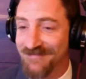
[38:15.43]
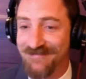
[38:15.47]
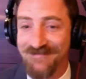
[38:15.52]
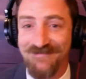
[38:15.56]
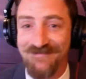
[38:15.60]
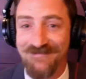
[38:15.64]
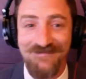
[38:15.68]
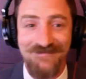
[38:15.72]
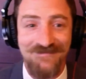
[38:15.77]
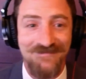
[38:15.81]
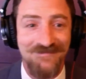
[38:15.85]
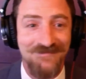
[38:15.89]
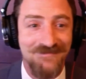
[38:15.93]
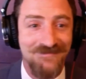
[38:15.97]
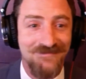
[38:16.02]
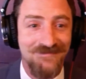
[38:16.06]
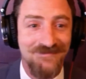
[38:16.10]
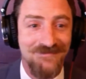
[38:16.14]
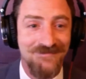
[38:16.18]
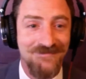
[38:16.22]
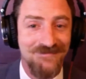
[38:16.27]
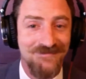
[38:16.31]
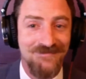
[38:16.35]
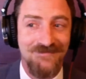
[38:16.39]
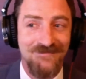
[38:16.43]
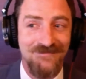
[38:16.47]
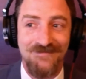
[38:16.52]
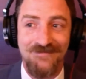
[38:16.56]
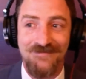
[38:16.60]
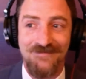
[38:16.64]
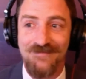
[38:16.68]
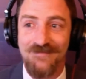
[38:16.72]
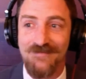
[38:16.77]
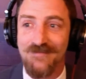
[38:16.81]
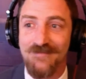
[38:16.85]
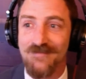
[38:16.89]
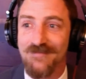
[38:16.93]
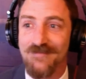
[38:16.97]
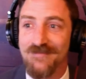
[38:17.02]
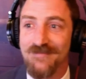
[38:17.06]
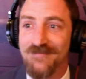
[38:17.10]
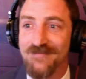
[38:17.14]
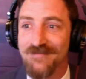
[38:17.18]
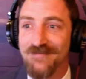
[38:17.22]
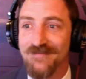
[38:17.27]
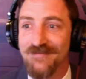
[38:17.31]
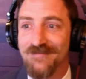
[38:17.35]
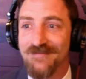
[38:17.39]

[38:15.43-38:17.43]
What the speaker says: (no one is talking)